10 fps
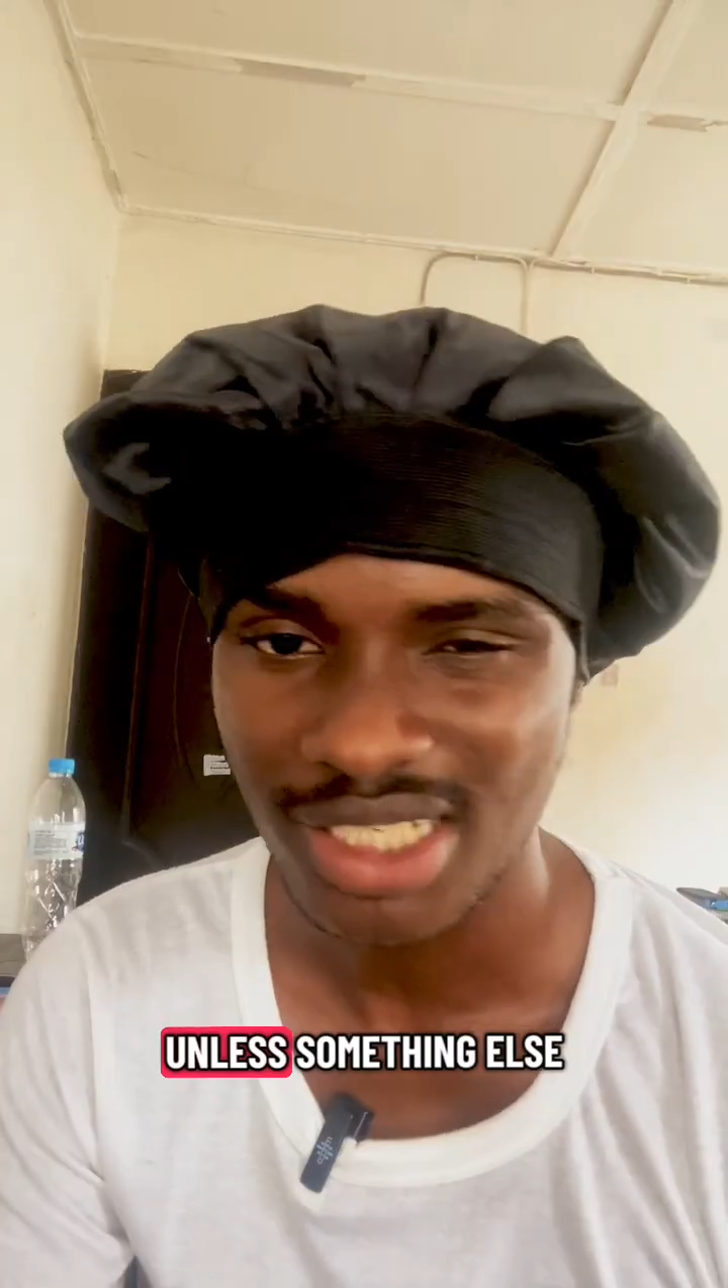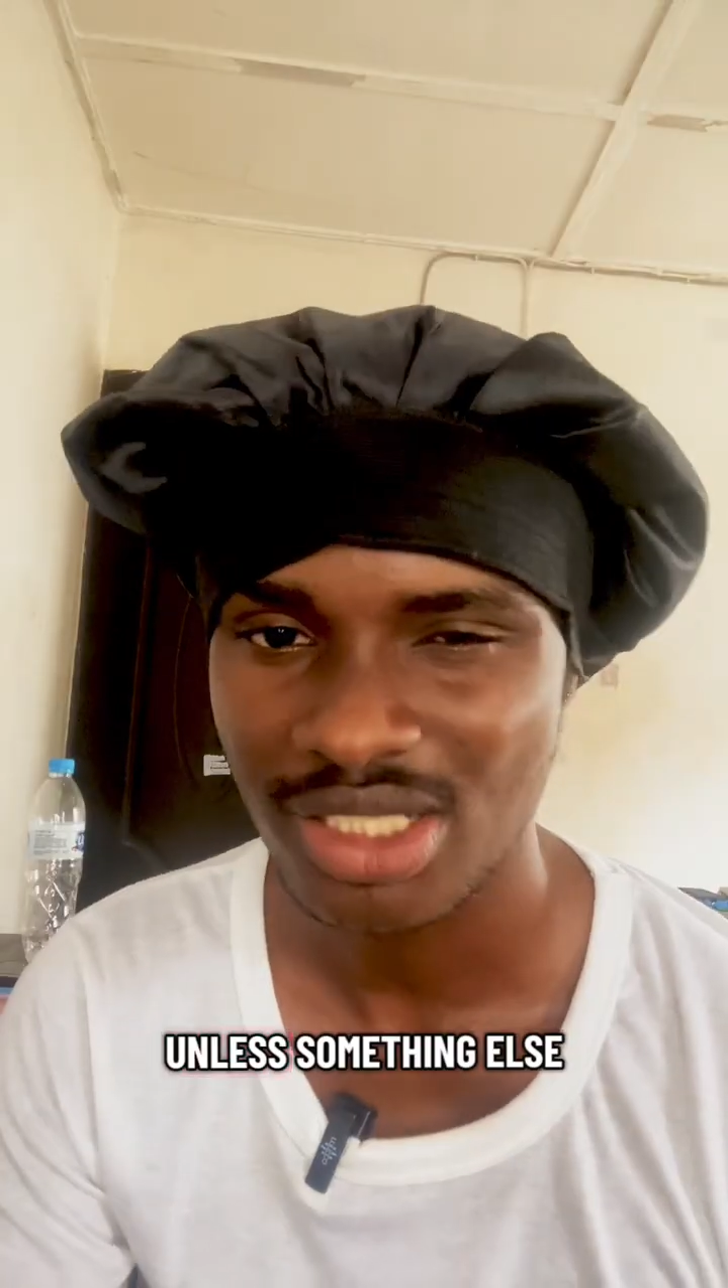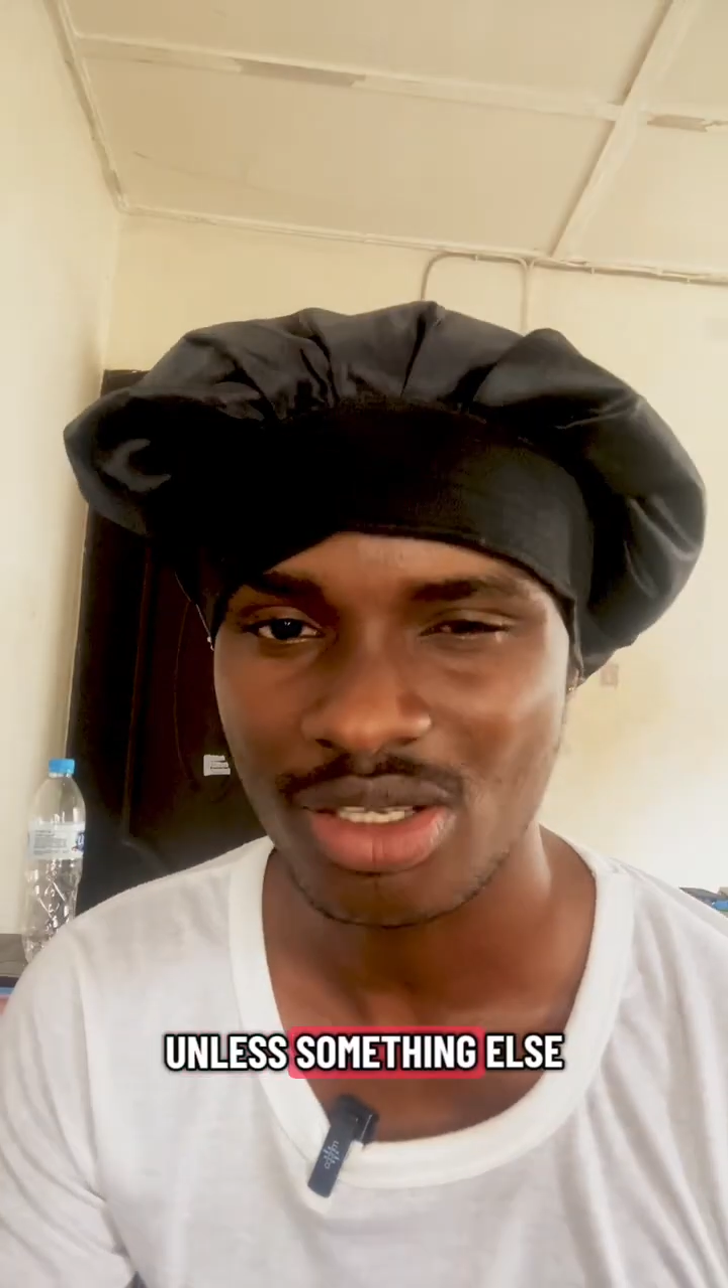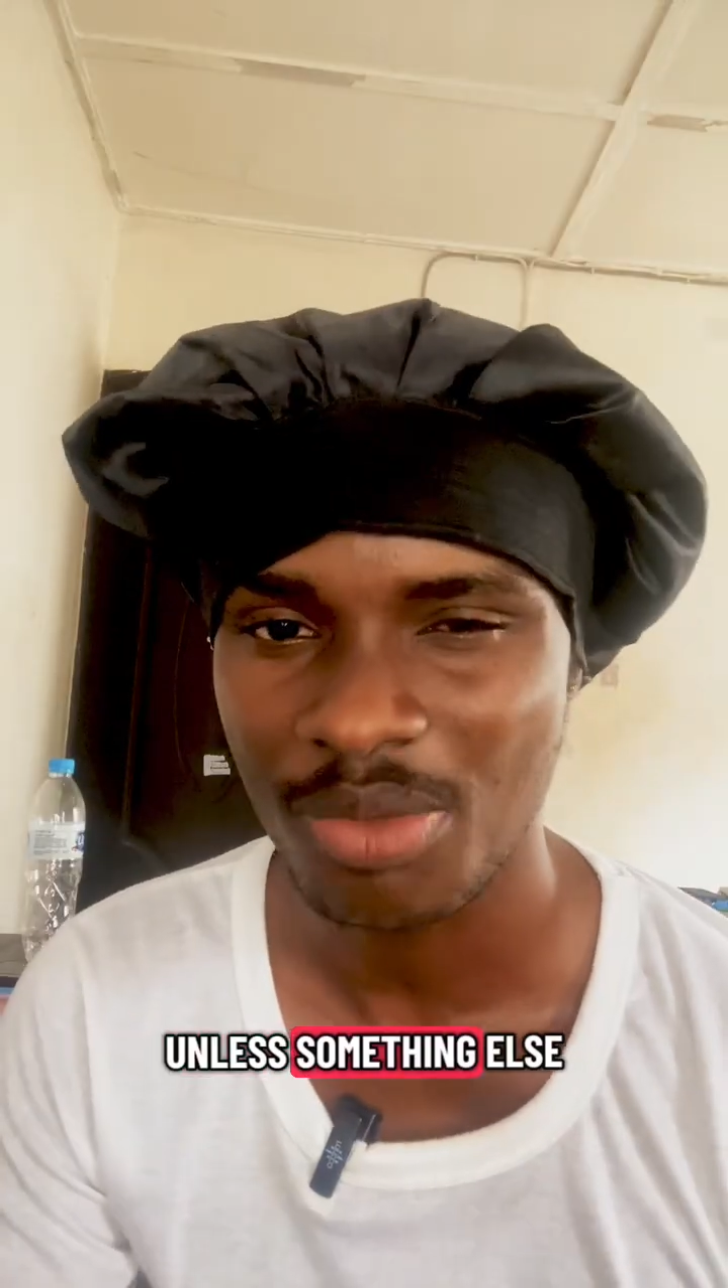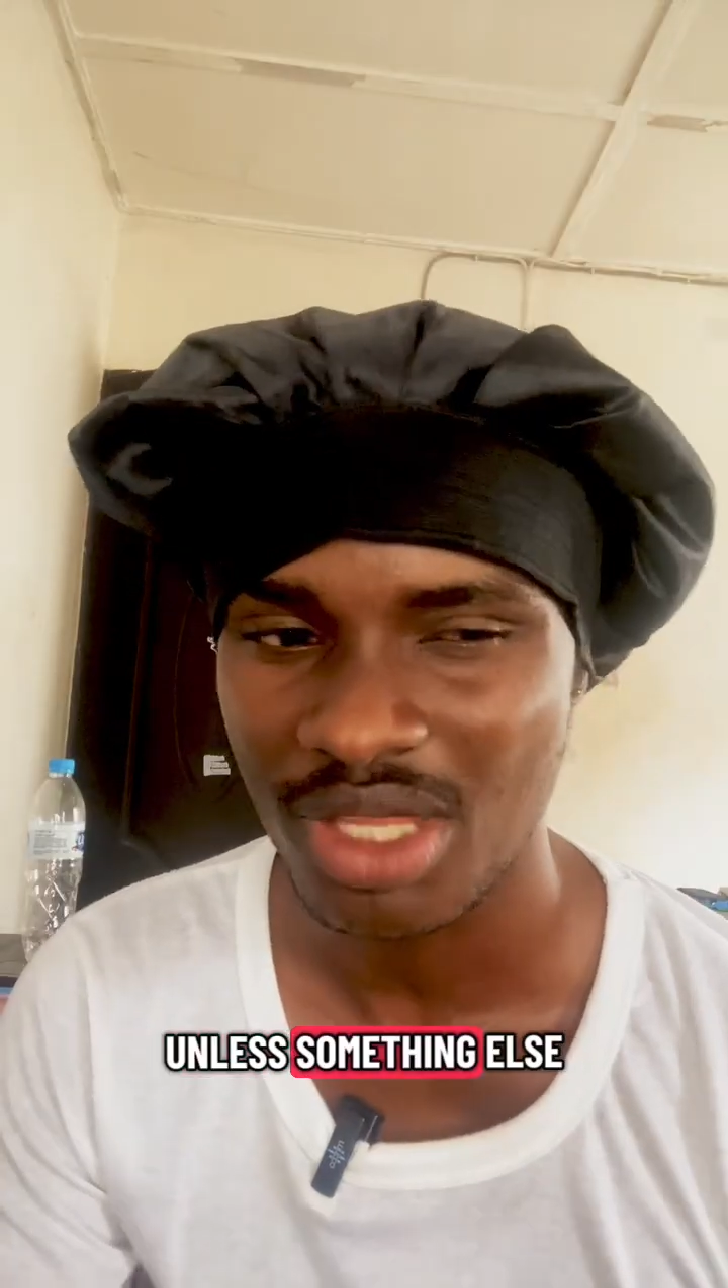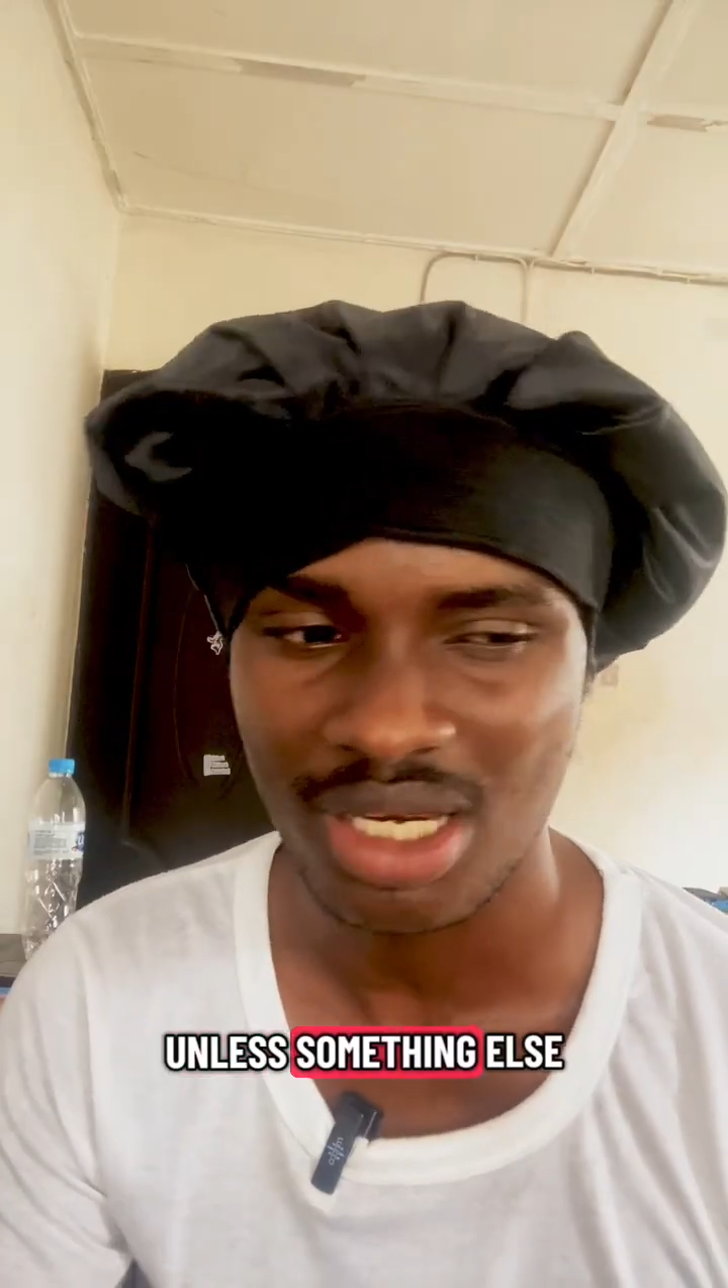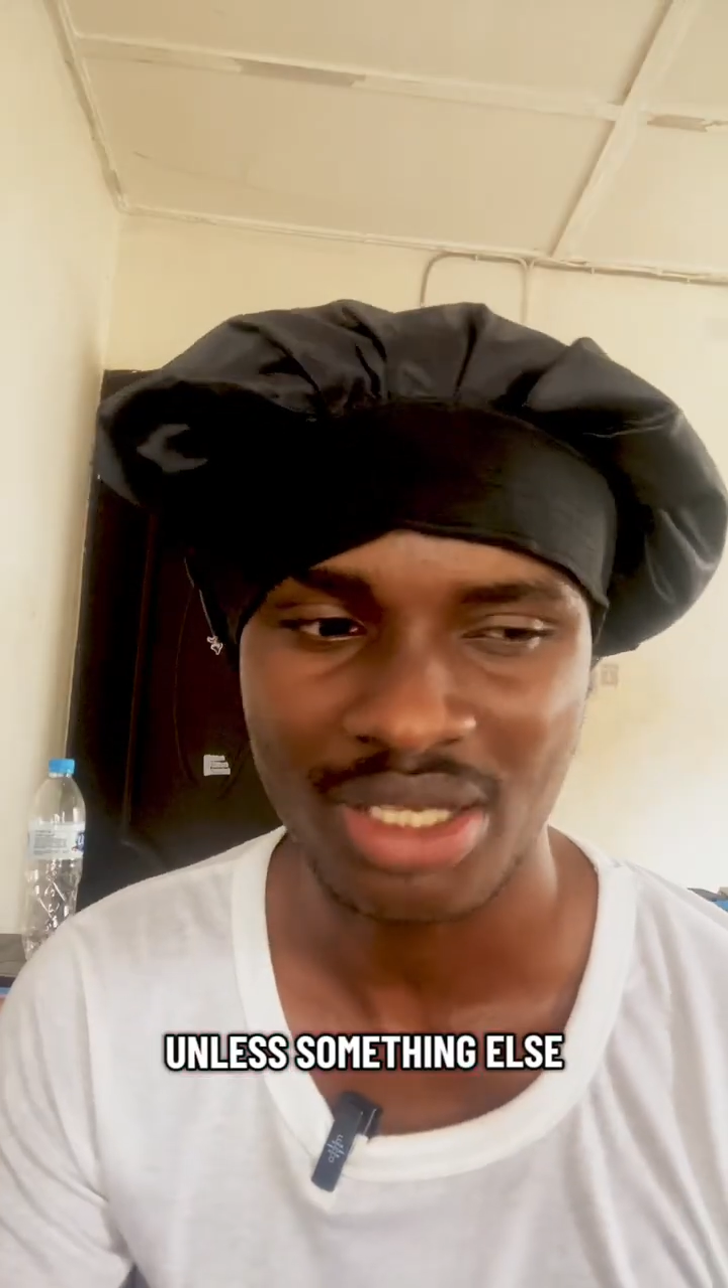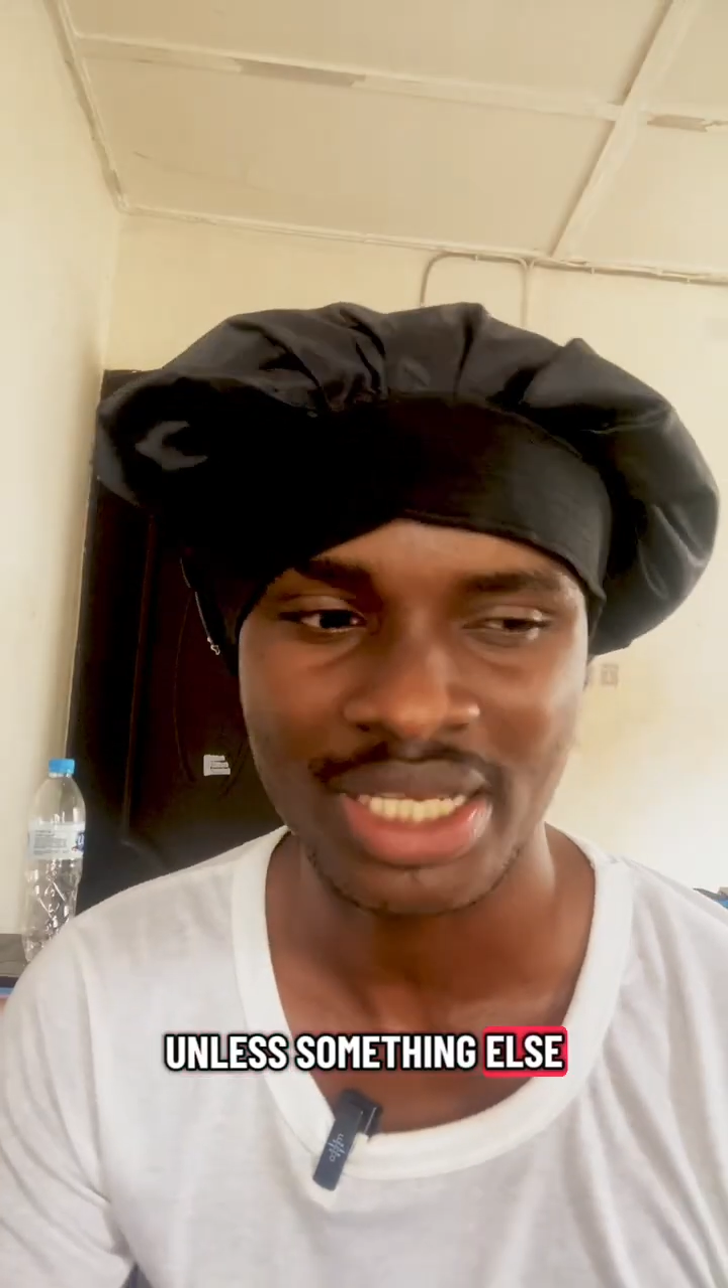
something else